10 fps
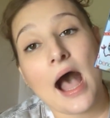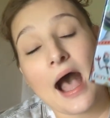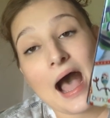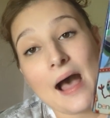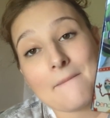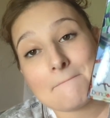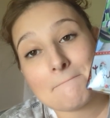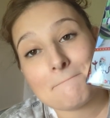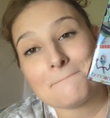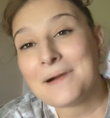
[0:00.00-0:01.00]
Um,
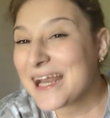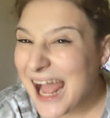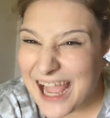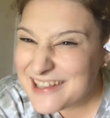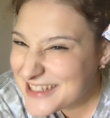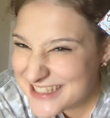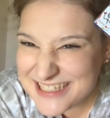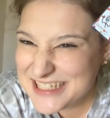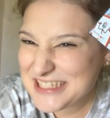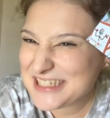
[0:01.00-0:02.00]
but I
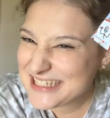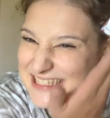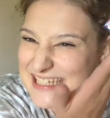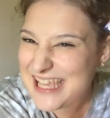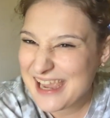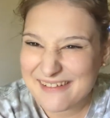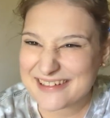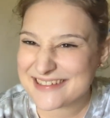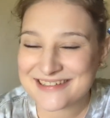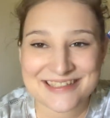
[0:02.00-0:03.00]
it's just the characters